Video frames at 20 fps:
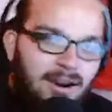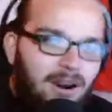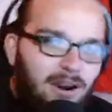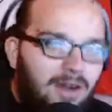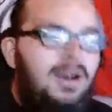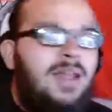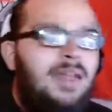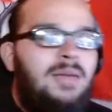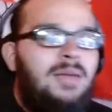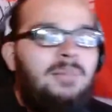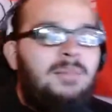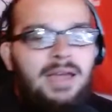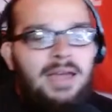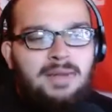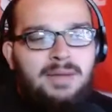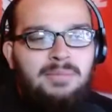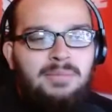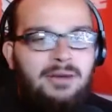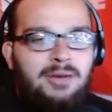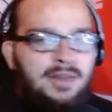all right,
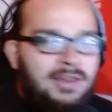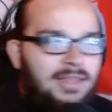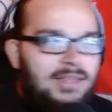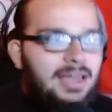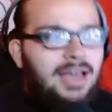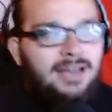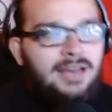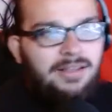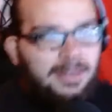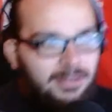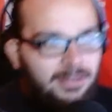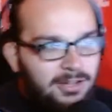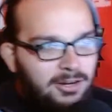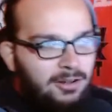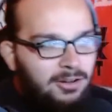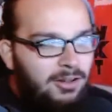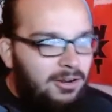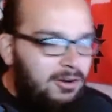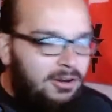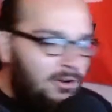man. But yeah,
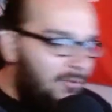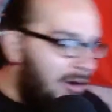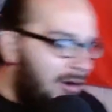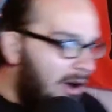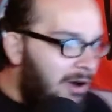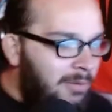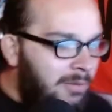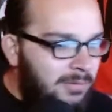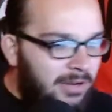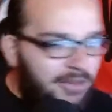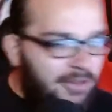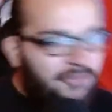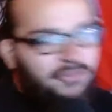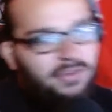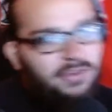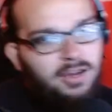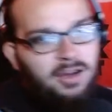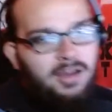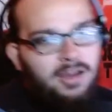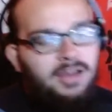little underwhelmed if
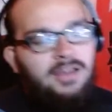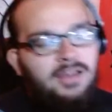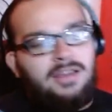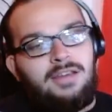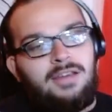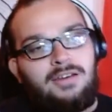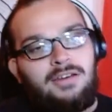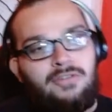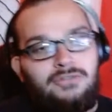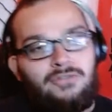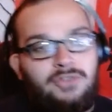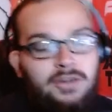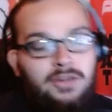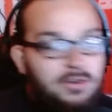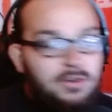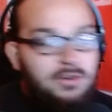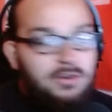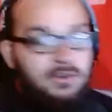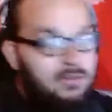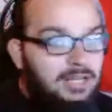I
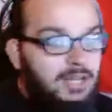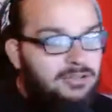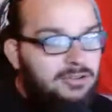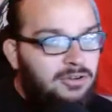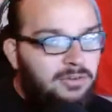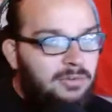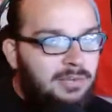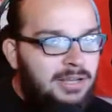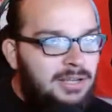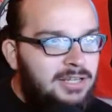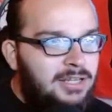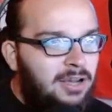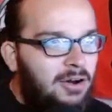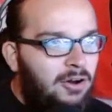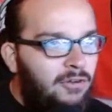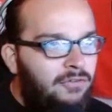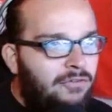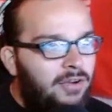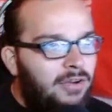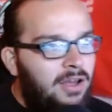do say so
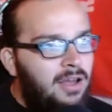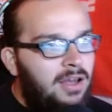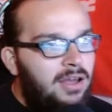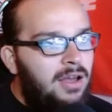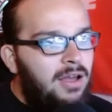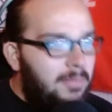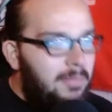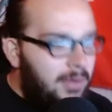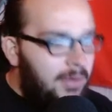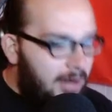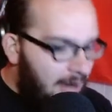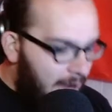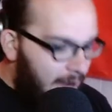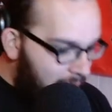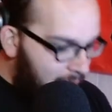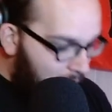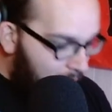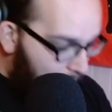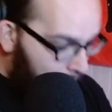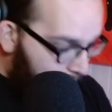myself.
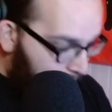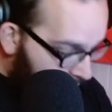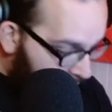But yeah, man.